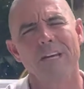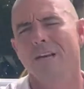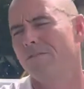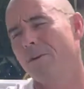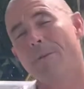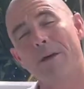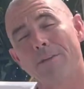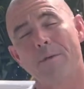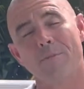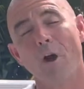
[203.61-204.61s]
If their mouth
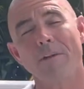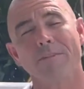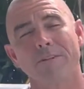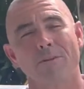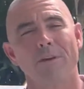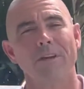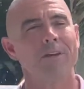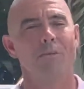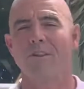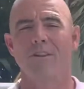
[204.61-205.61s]
comes off the toy,
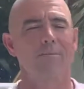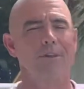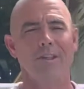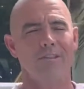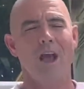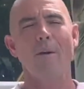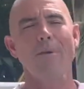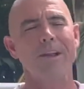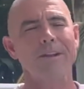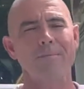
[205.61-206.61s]
we simply stop
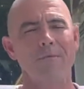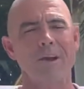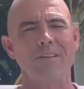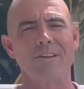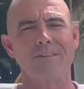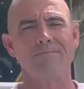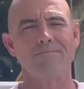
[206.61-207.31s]
petting and praising.